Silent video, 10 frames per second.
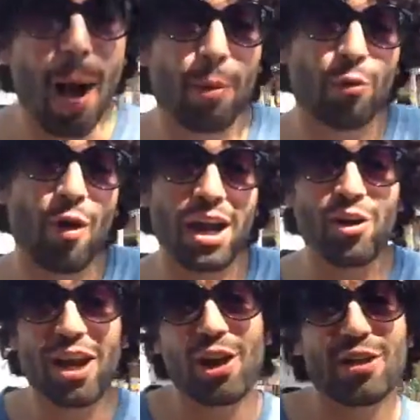I'm a
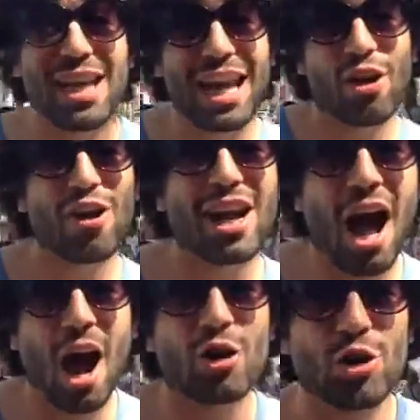writer, entertainer, and
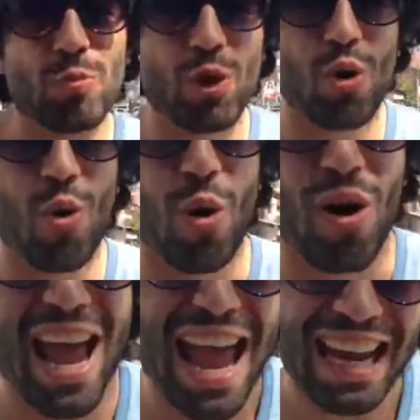an
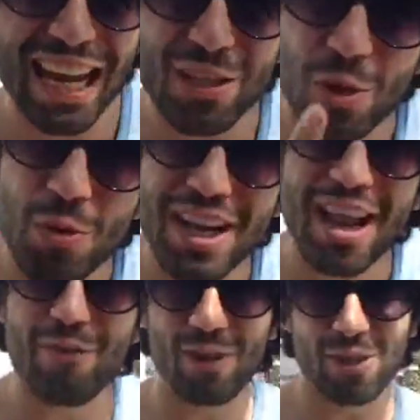entrepreneur. And I tune
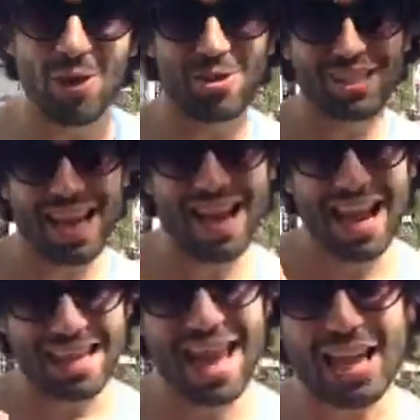in every Thursday.
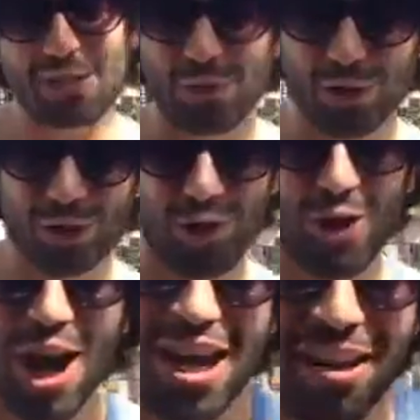That's for sure.